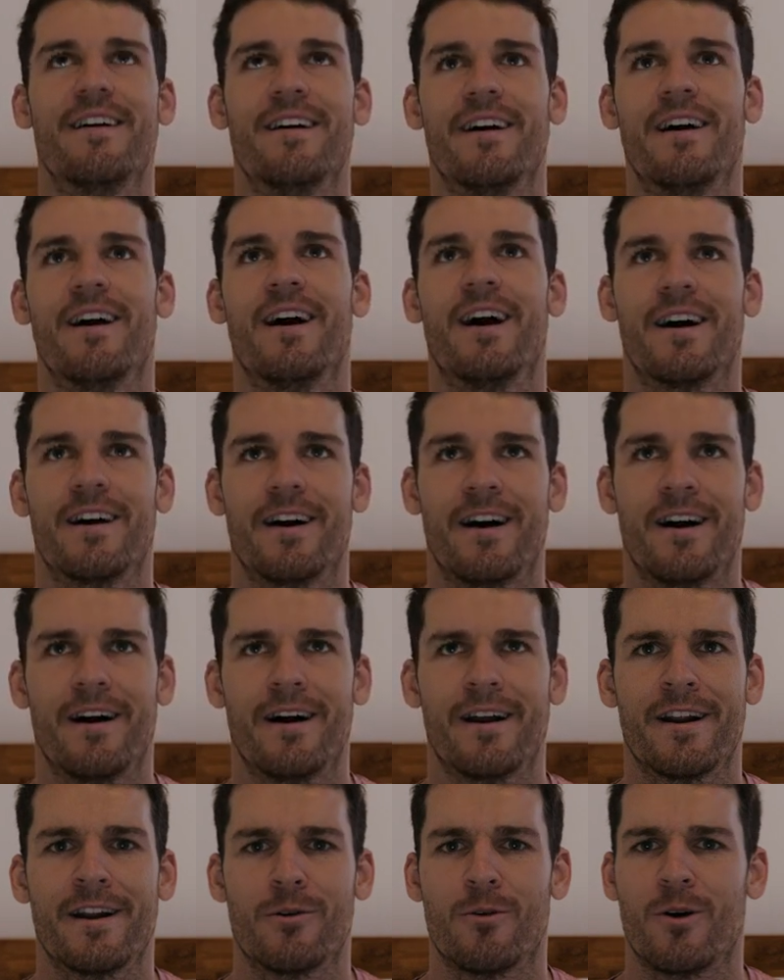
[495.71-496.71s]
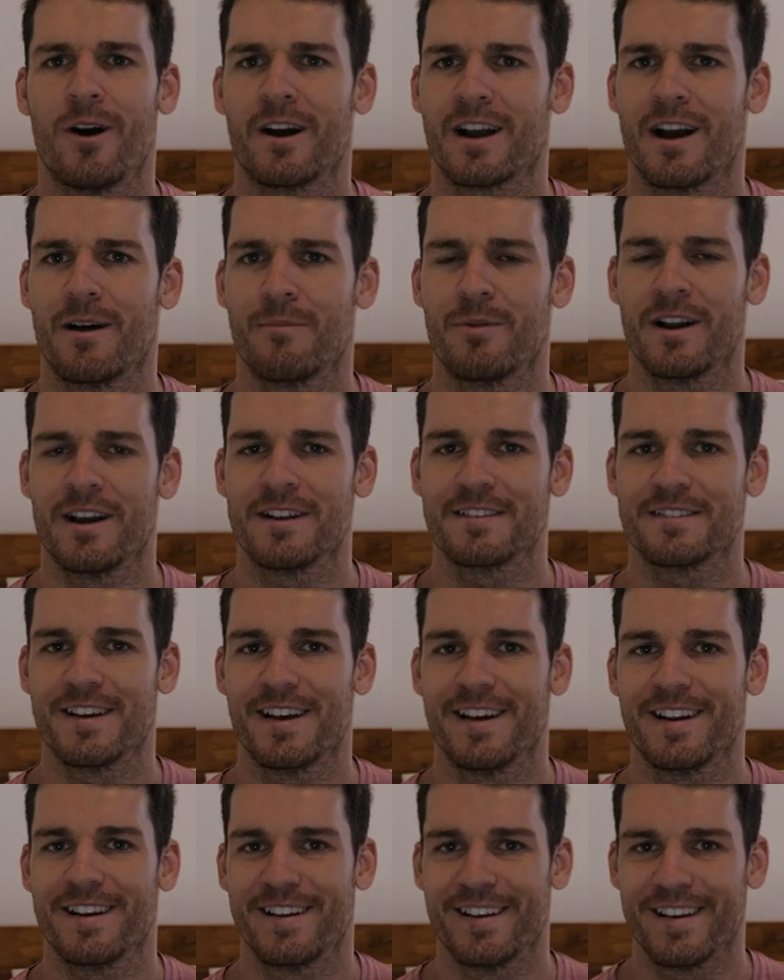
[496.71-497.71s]
Oh, I don't know why I can't pronounce
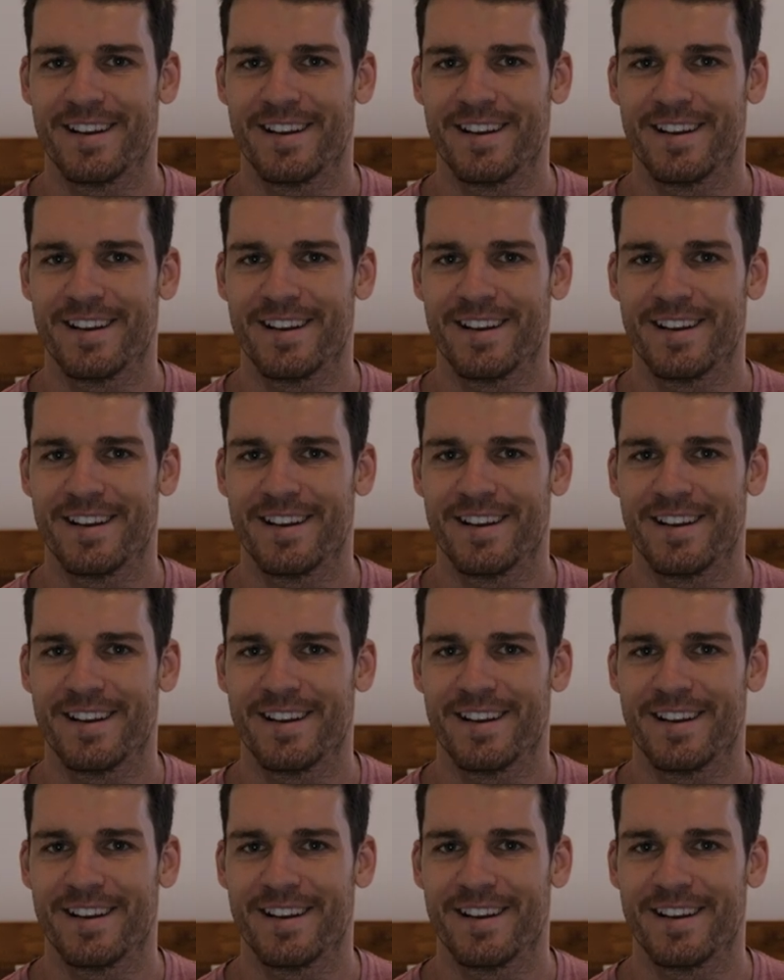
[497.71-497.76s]
that.